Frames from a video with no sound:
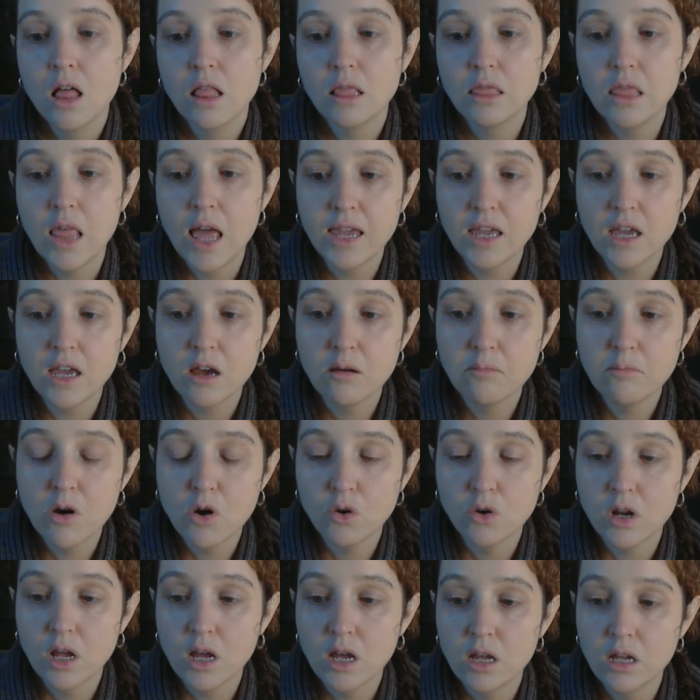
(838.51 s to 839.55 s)
Like
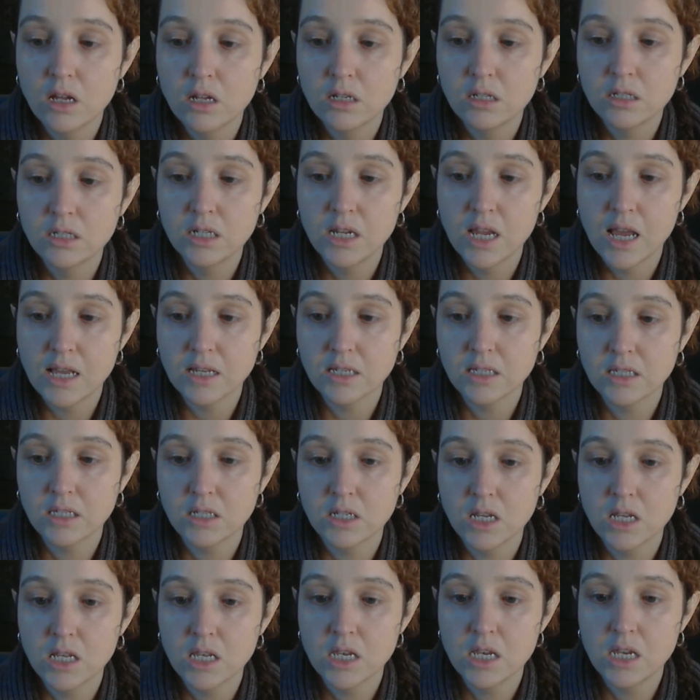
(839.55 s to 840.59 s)
Amoda,
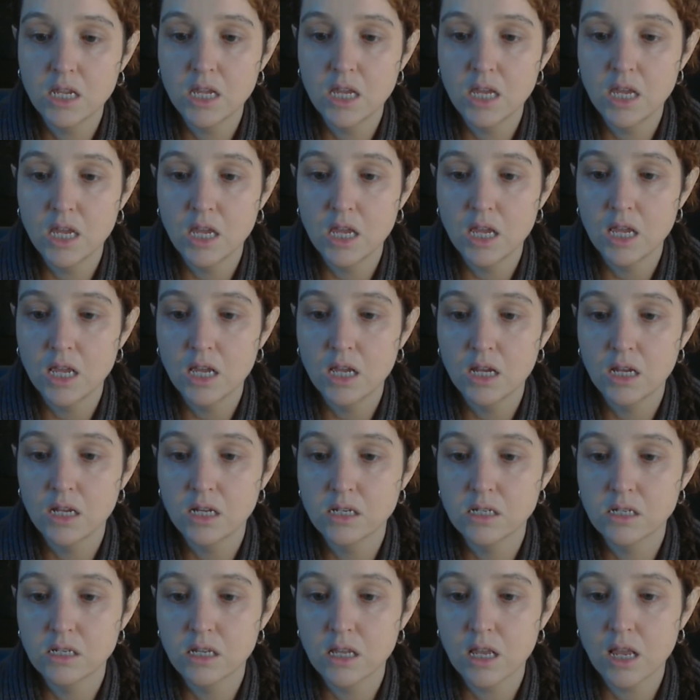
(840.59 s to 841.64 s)
Tiesta Tea
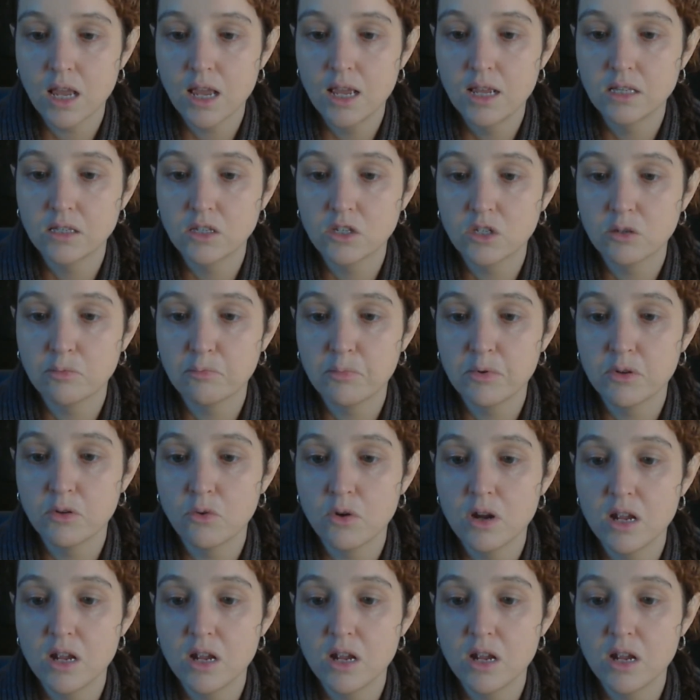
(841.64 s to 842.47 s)
insp-